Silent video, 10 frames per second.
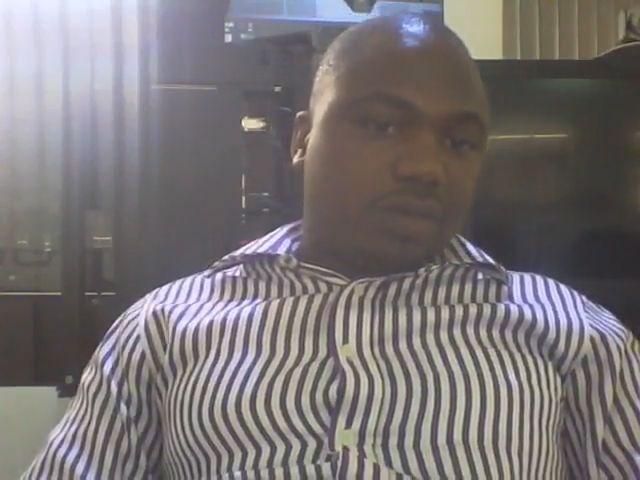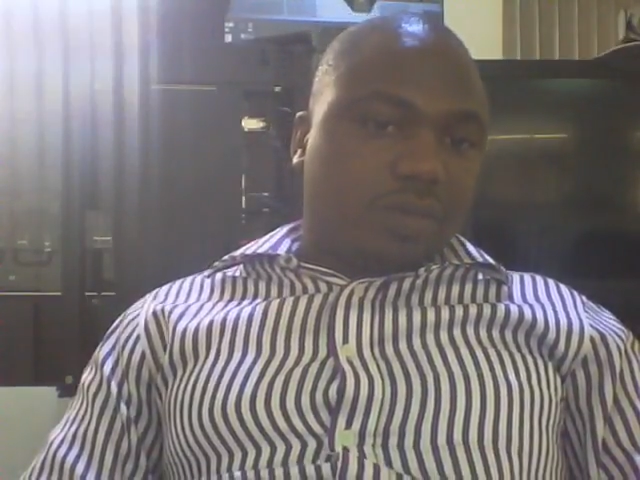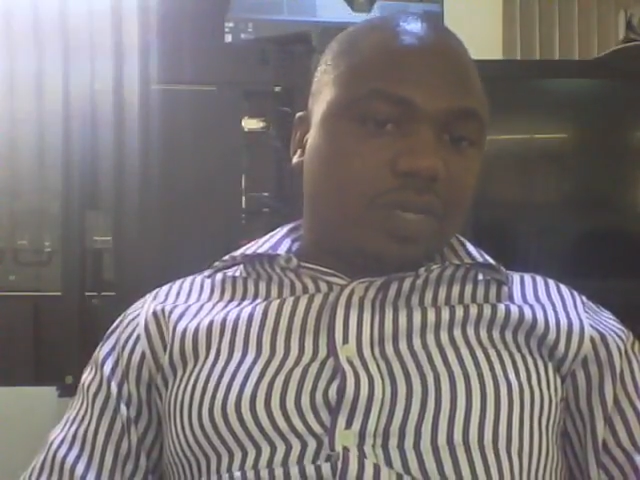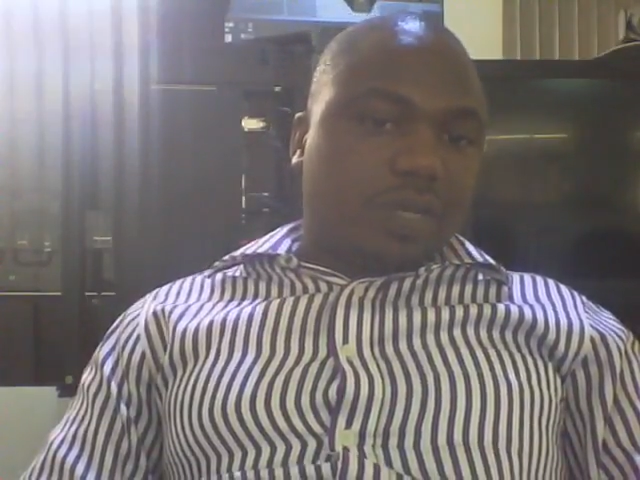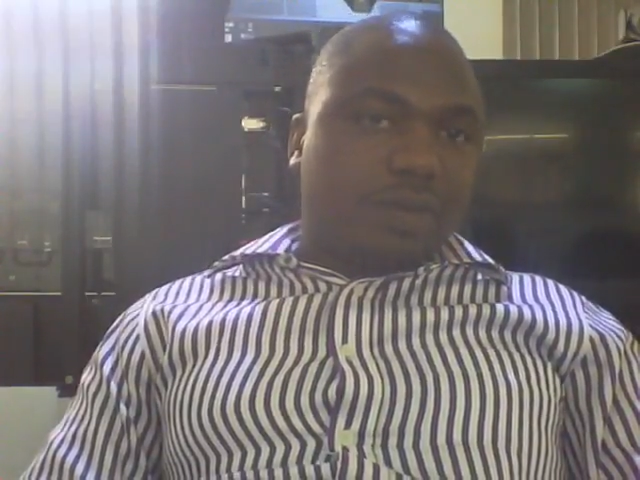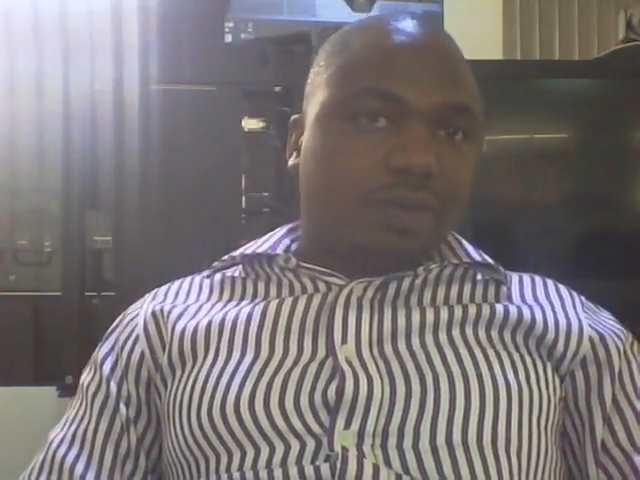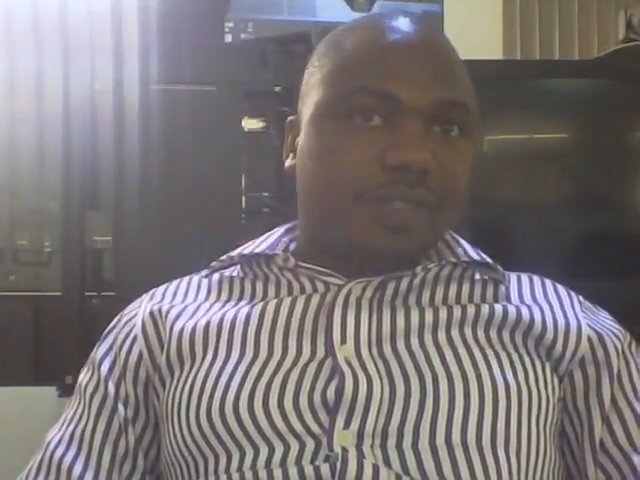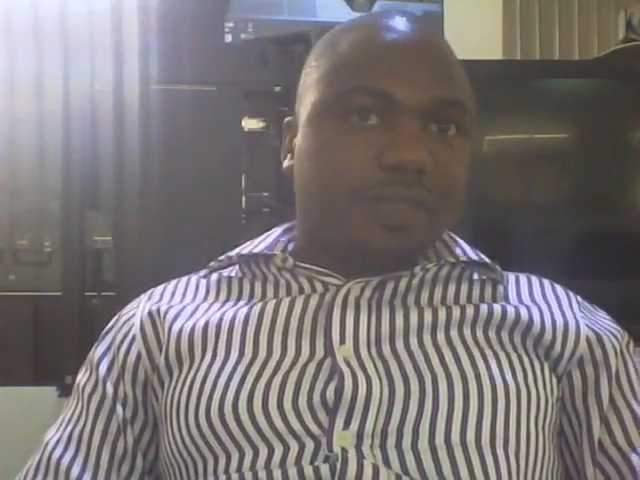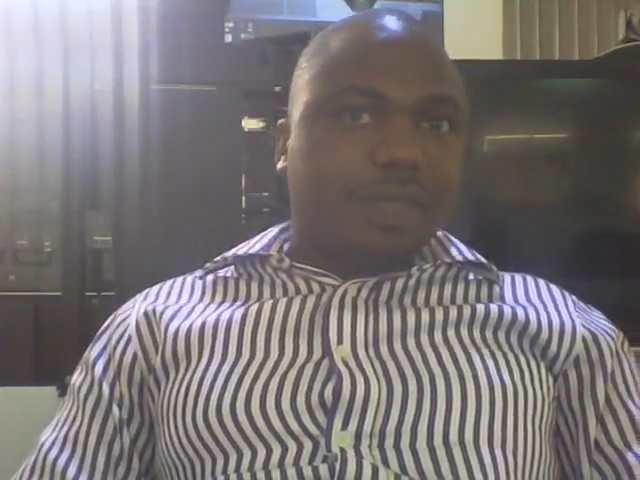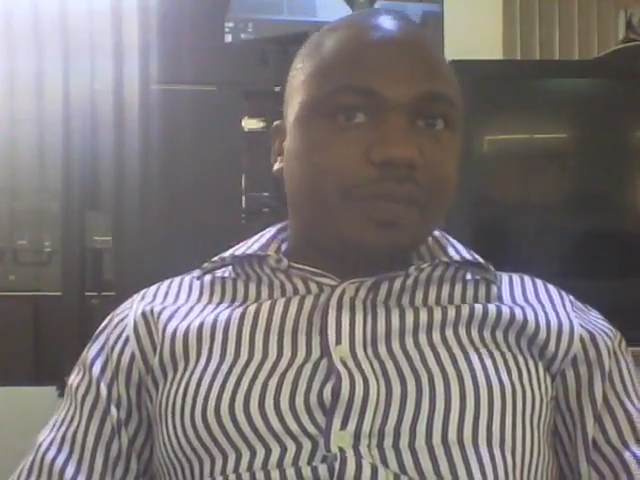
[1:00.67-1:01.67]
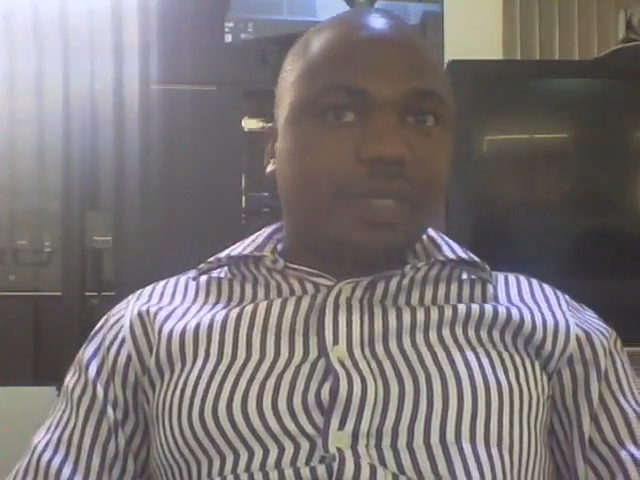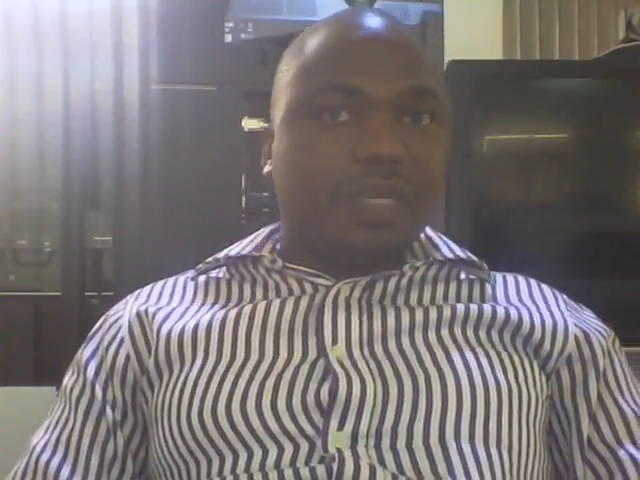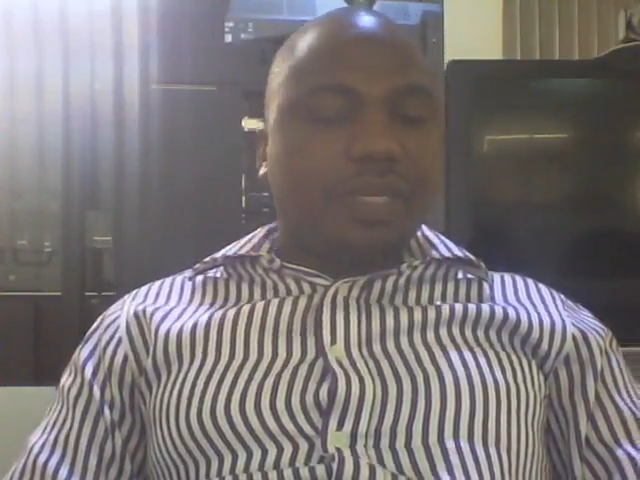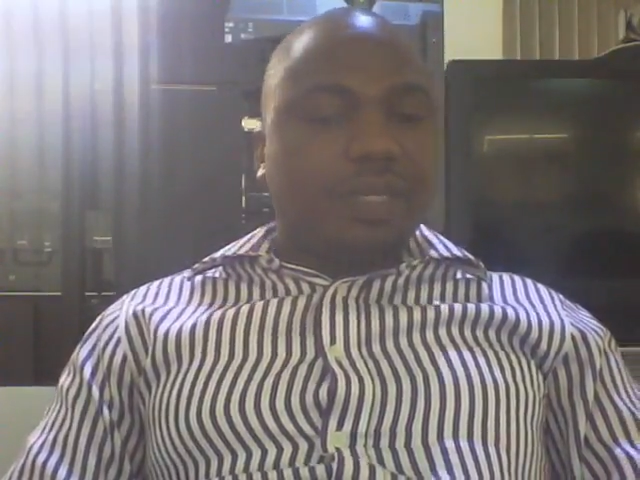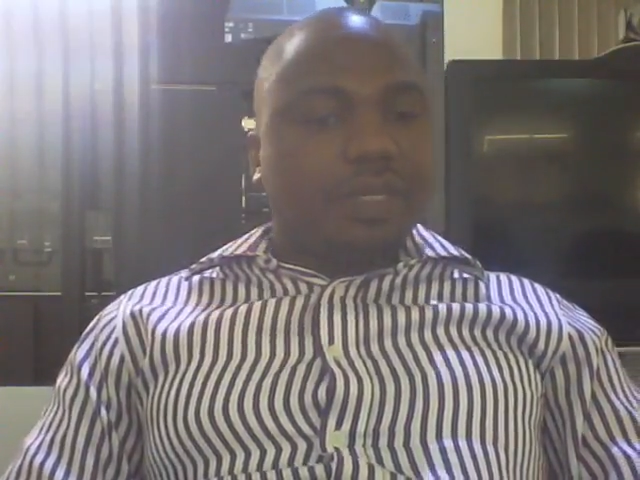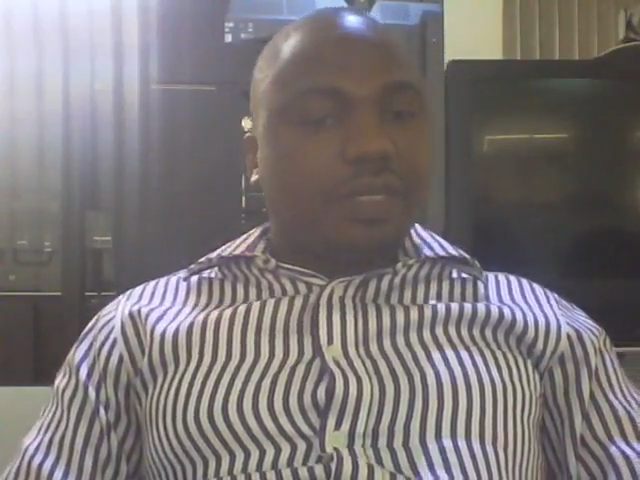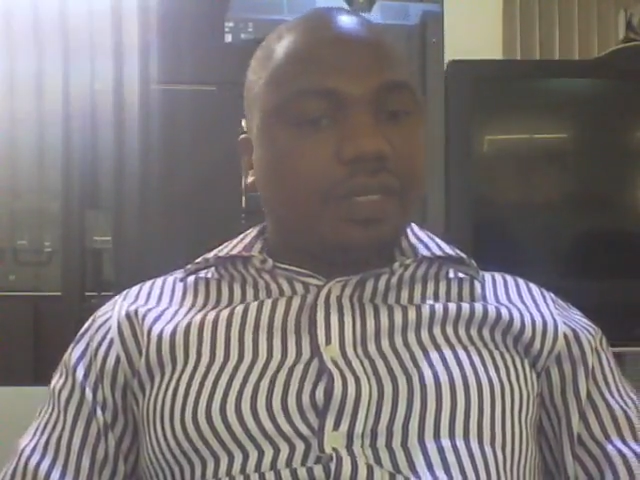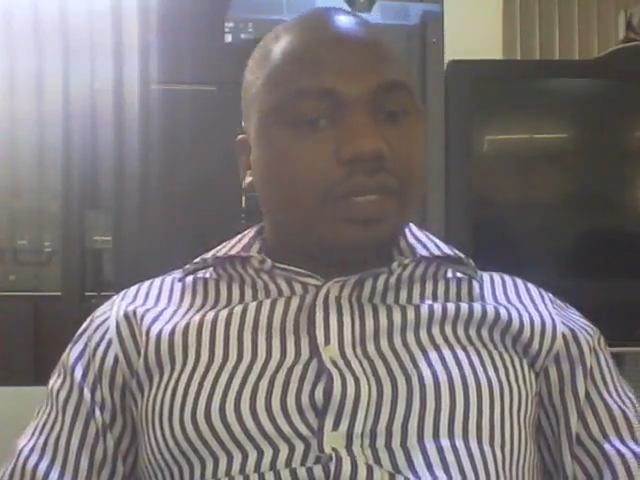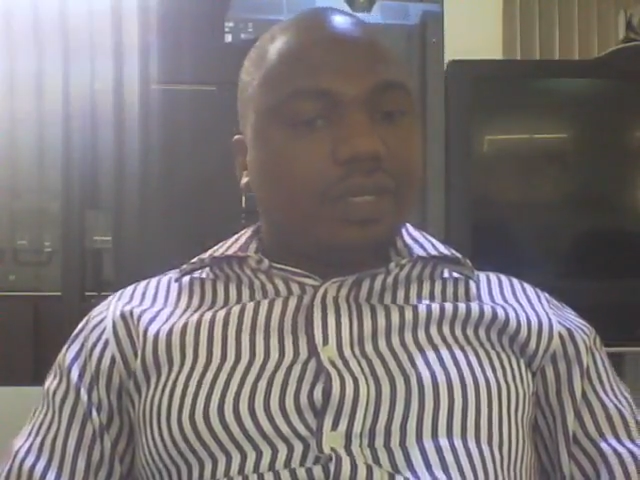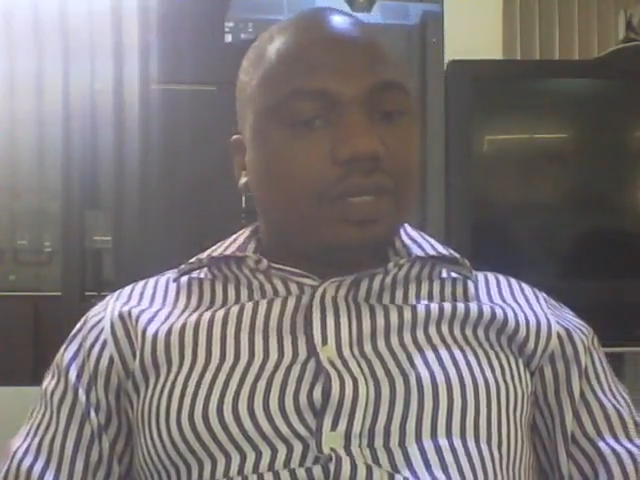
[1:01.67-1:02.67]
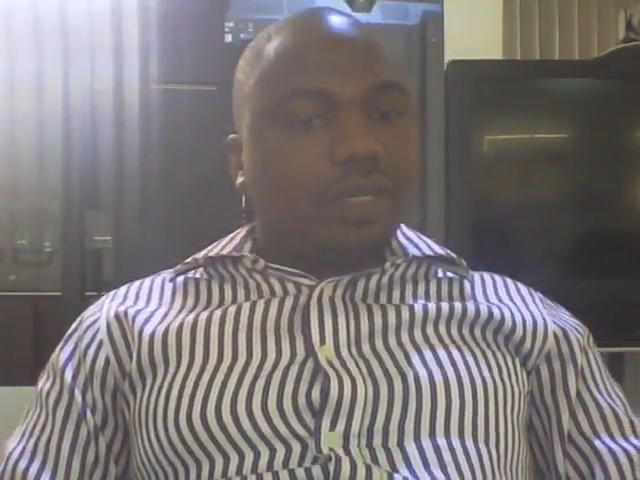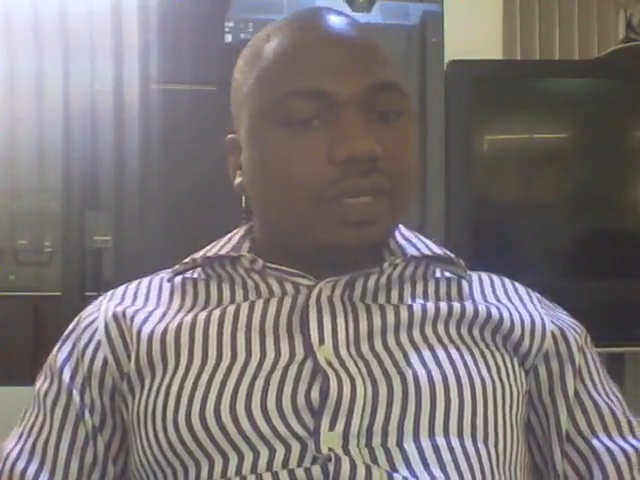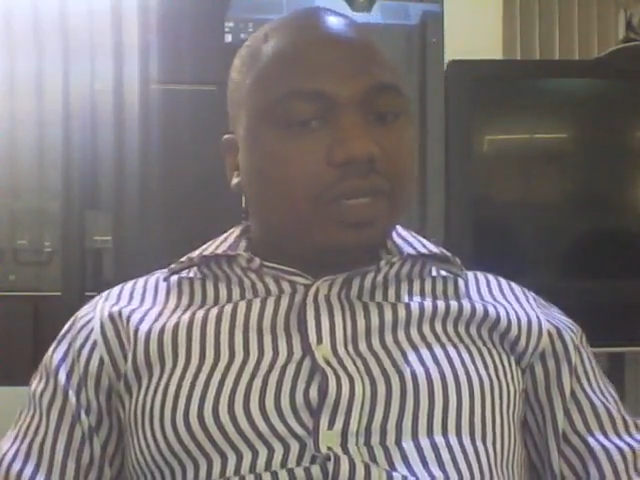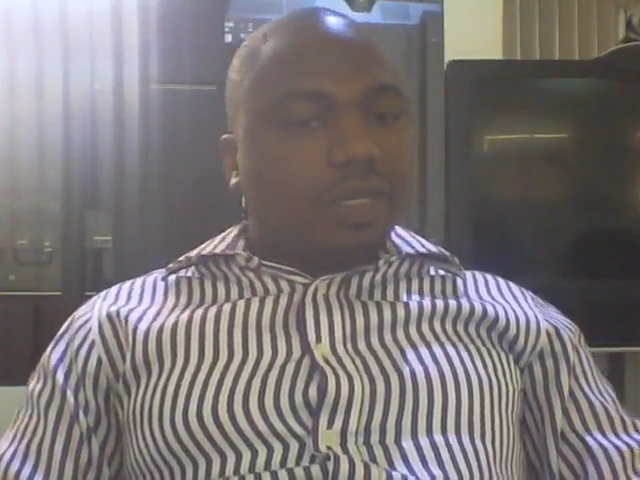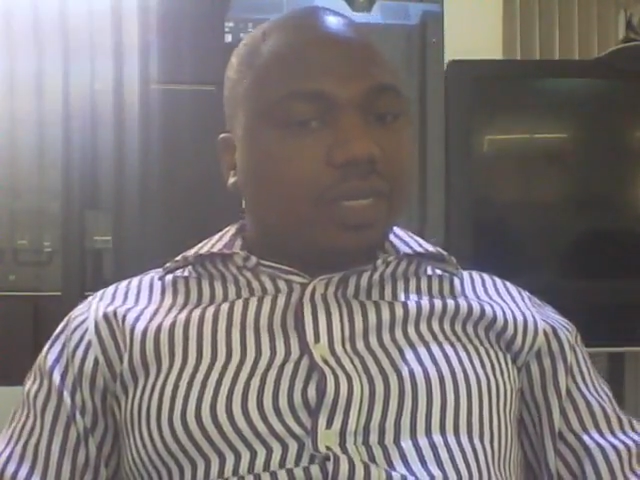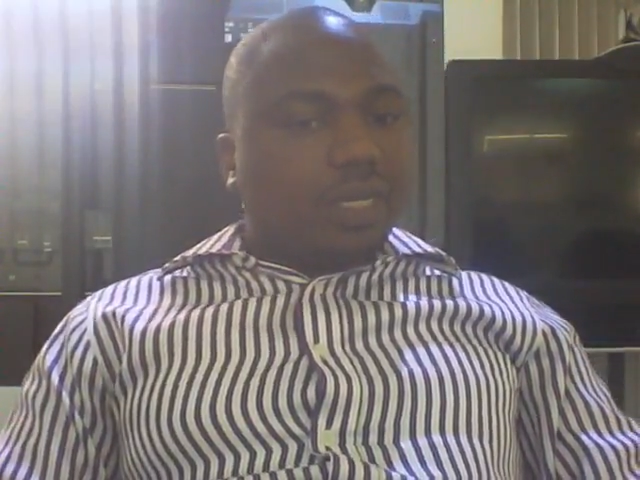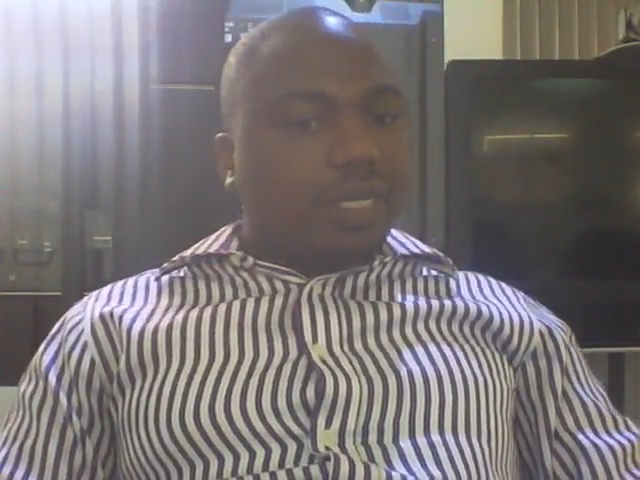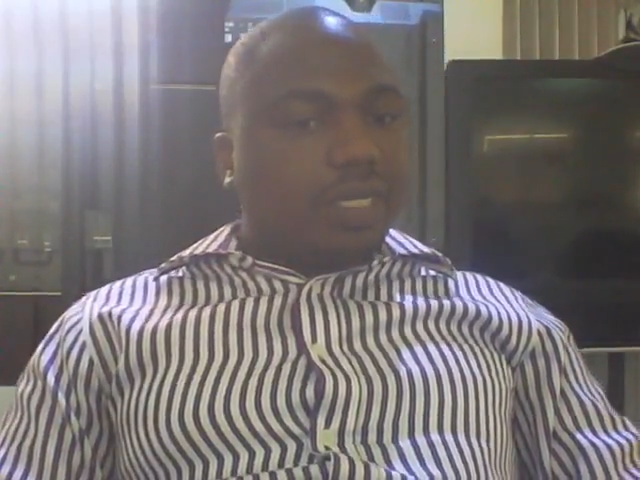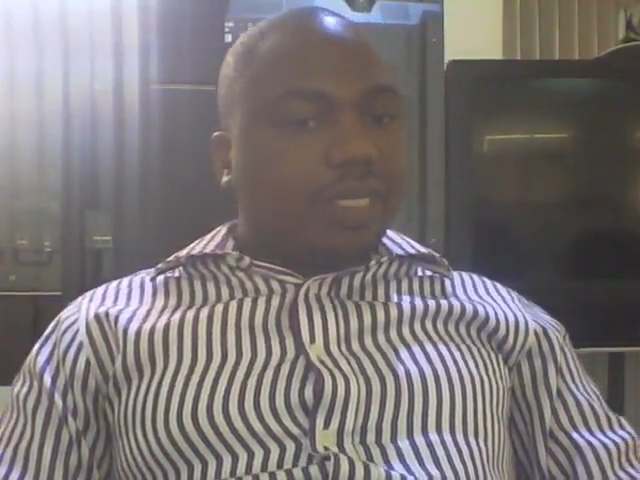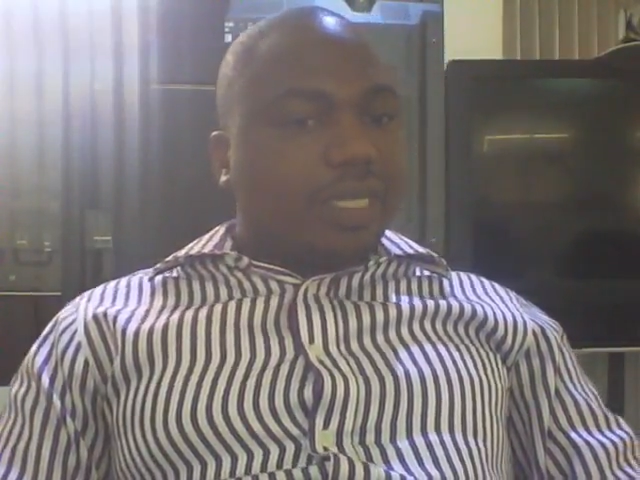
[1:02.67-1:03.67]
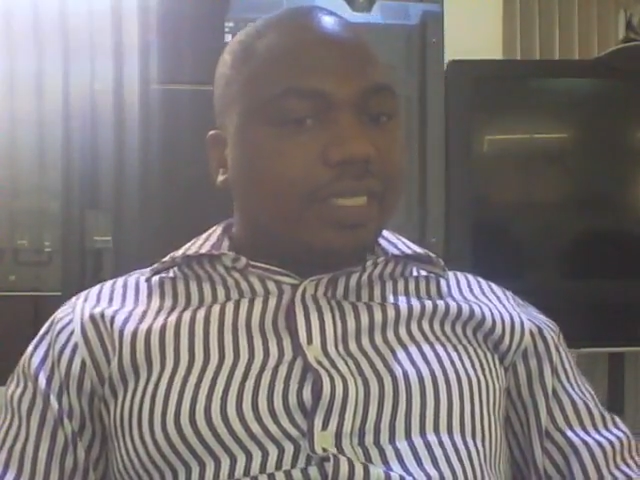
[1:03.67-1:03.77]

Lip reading: You are always maybe in the